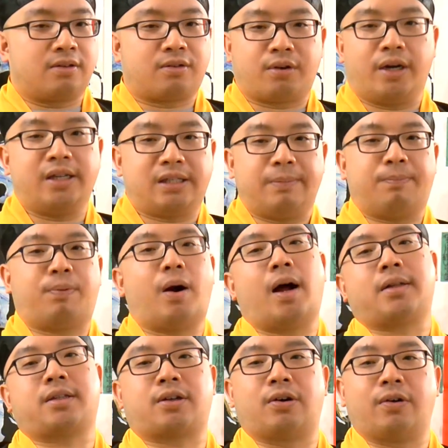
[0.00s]
crazy
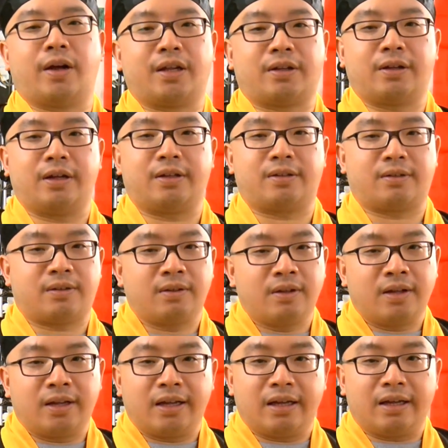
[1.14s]
practical. It's
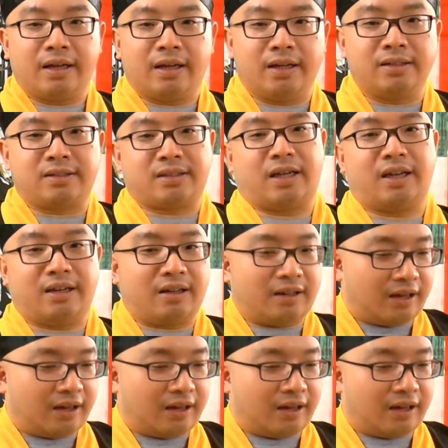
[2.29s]
insane,